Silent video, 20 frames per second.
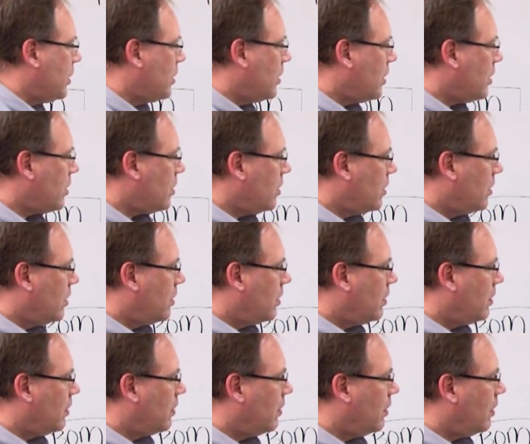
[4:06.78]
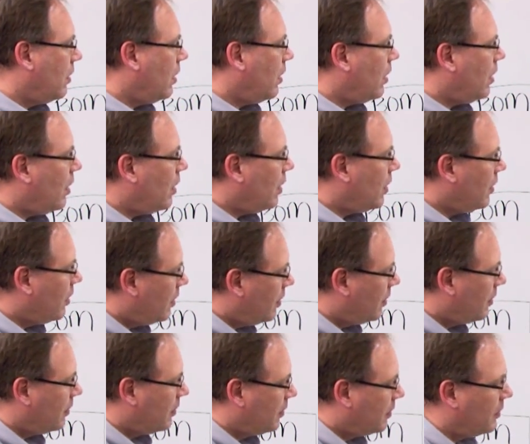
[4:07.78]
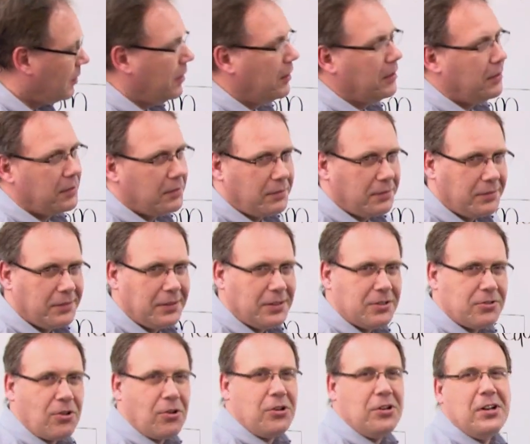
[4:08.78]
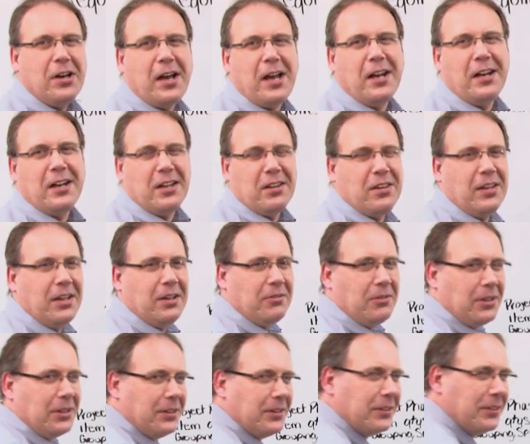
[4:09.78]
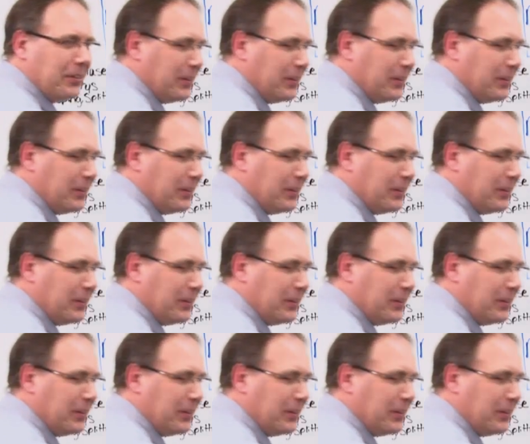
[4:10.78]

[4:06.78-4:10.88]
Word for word: is this? 39, I think, or